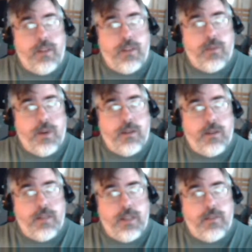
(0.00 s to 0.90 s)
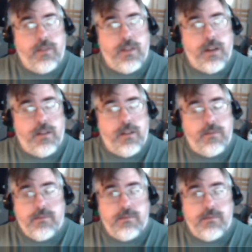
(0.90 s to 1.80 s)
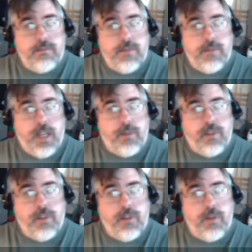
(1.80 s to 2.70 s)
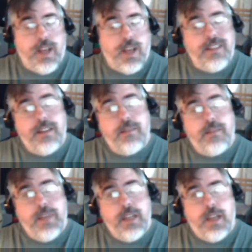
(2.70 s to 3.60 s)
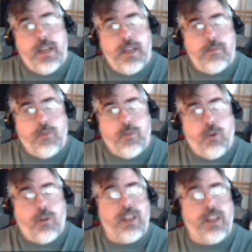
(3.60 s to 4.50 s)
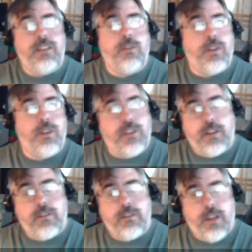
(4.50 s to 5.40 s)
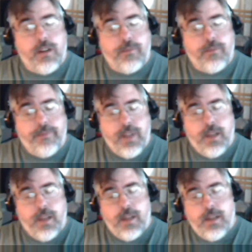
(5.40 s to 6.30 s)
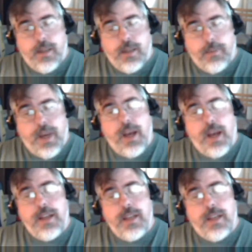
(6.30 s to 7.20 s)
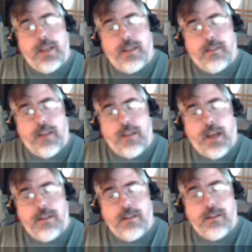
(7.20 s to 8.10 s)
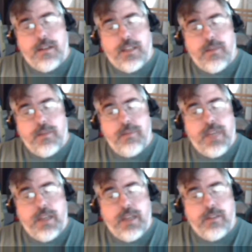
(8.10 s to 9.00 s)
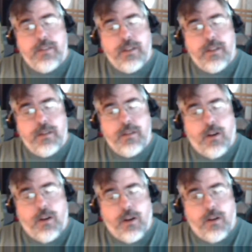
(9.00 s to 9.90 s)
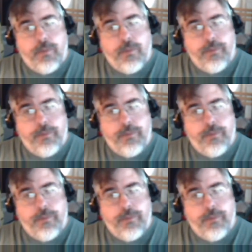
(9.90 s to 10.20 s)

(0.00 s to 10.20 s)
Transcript: weeds, where is there an absolute? I tend to be a moral intuitionist here. My idea is that human beings are